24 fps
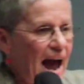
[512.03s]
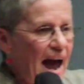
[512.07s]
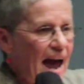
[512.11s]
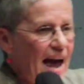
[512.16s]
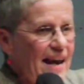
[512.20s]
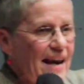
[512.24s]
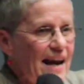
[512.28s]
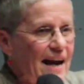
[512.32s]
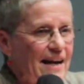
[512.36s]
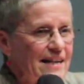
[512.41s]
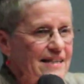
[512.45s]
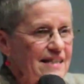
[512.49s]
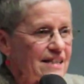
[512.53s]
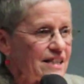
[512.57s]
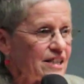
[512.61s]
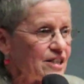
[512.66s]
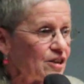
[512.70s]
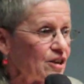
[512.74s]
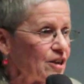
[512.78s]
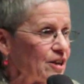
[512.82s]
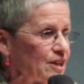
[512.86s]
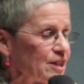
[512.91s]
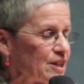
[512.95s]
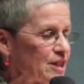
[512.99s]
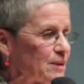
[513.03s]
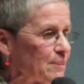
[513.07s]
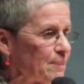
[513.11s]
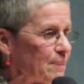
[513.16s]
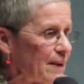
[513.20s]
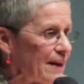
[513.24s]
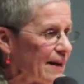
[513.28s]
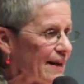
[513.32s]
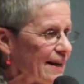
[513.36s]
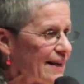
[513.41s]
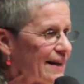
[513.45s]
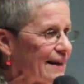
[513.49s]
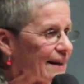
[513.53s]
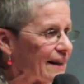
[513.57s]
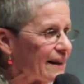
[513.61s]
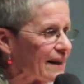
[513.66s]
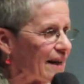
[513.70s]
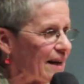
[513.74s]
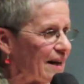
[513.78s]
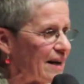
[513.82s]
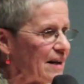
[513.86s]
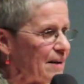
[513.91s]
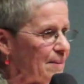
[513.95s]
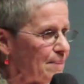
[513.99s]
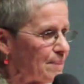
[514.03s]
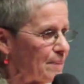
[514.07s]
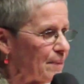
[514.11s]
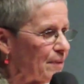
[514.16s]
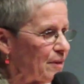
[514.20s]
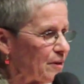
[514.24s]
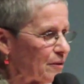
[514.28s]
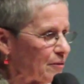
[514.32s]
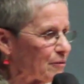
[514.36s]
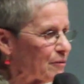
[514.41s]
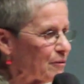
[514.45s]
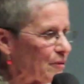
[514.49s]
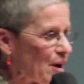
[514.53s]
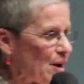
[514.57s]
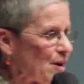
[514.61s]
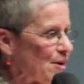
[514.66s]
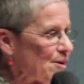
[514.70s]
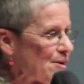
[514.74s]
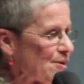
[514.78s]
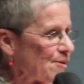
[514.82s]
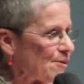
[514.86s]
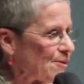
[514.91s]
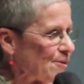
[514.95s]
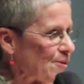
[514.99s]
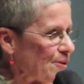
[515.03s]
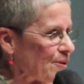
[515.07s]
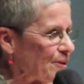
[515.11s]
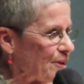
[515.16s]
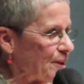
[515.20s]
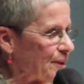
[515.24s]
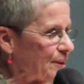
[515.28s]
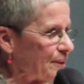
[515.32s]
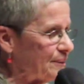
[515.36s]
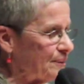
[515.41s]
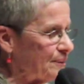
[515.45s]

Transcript: and I started to pedal up the road.